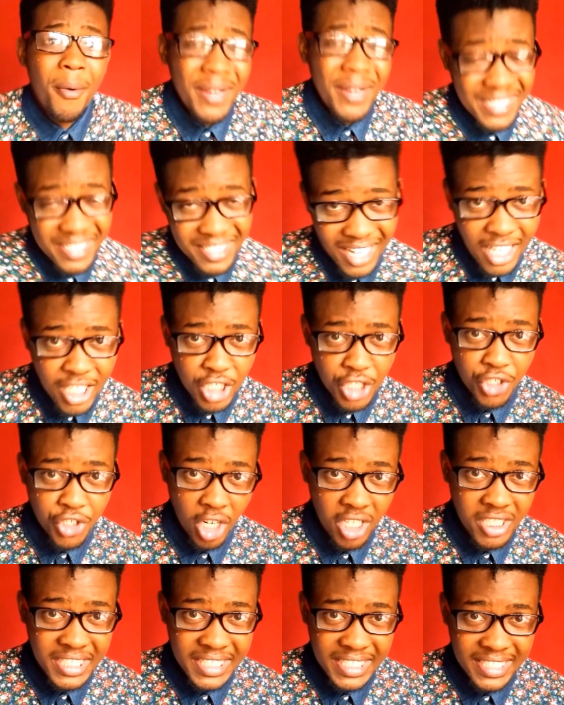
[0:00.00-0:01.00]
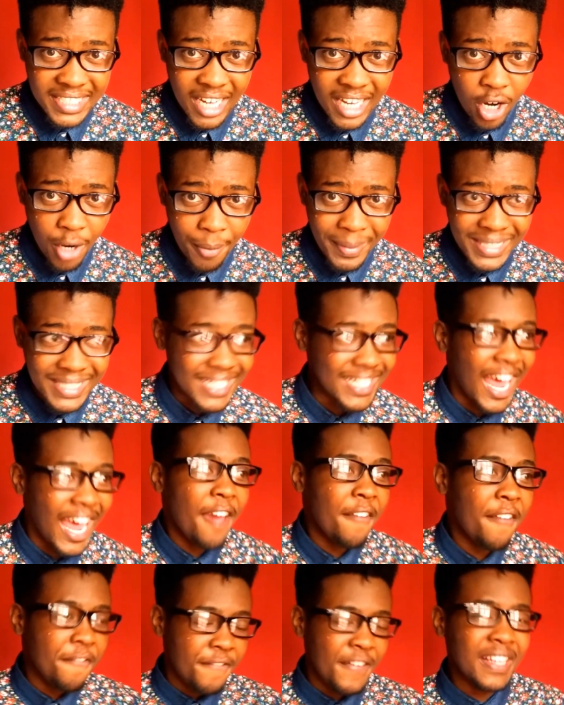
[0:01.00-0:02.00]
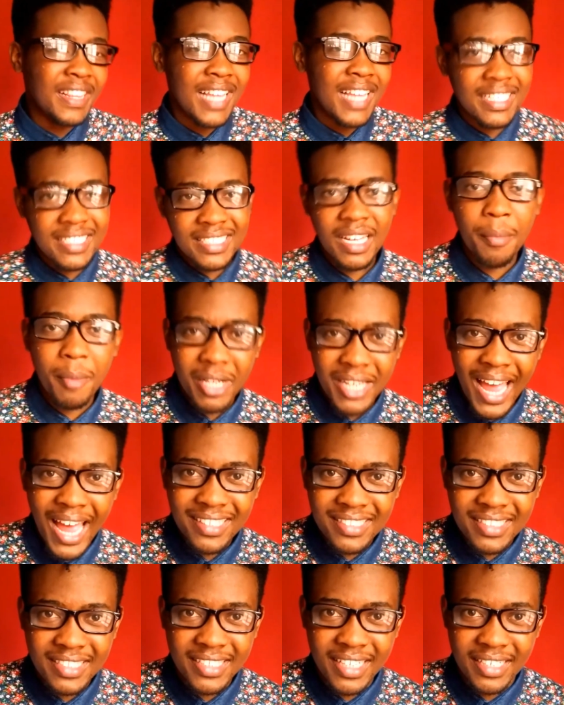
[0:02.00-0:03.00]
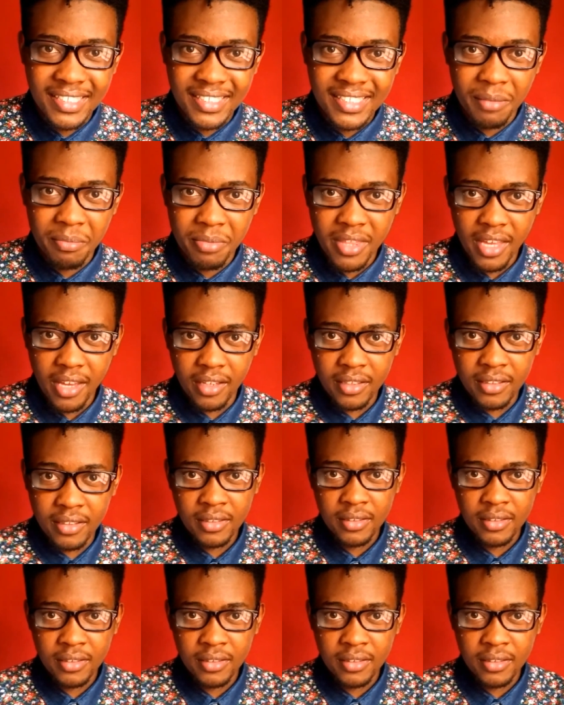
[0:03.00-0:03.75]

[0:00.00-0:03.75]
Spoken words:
when such atrocities are committed, I feel like someone has to say something.